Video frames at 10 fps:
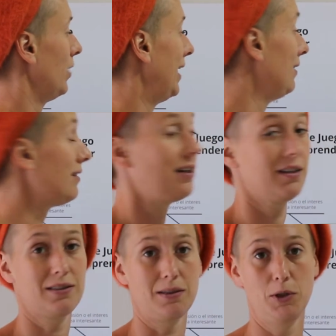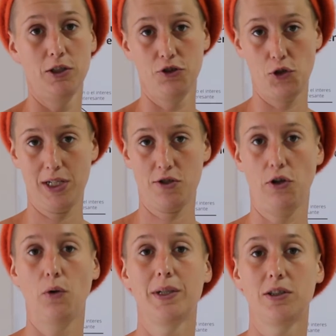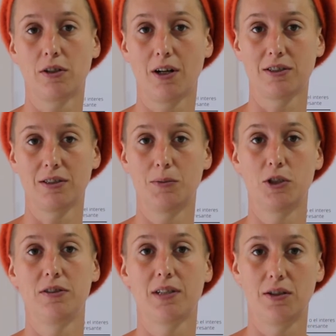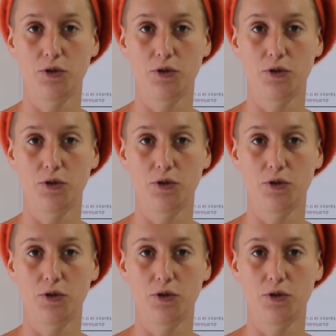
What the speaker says: Right? Customers, you need to know what your customers are